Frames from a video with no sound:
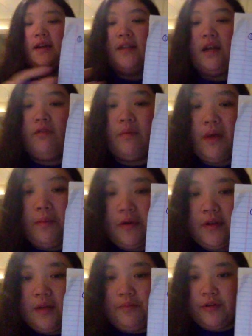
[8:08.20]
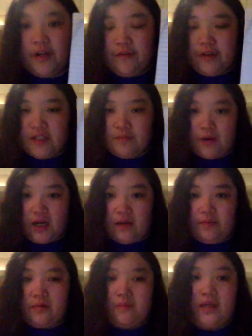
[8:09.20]
Now remember in the previous
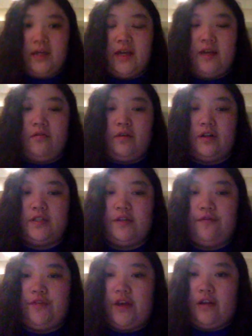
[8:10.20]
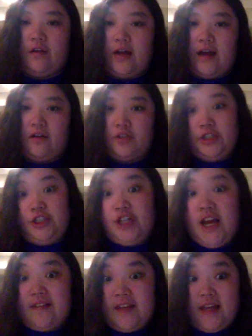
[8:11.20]
problem, in order to figure out, or to
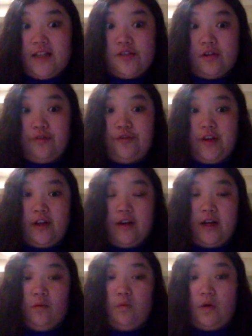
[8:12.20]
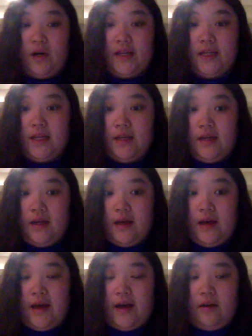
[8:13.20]
check the answer or figure out what
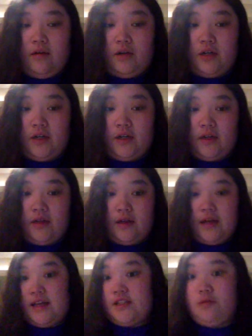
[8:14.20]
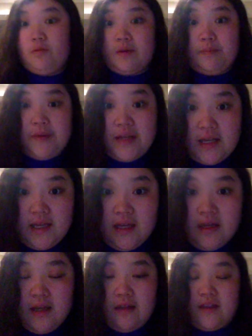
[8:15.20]
our answer would be,
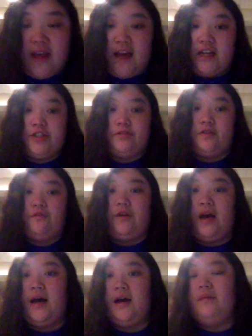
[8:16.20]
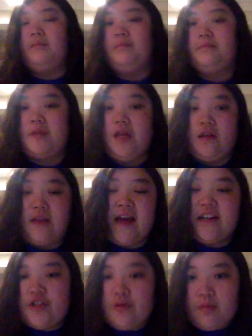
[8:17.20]
they had
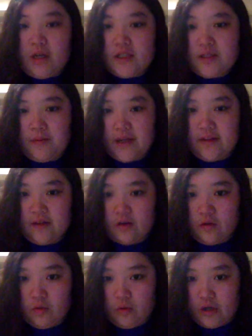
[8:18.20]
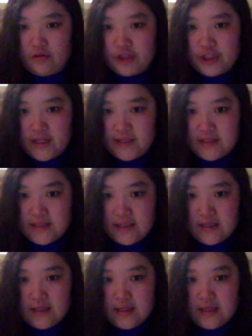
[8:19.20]
you multiply the quotient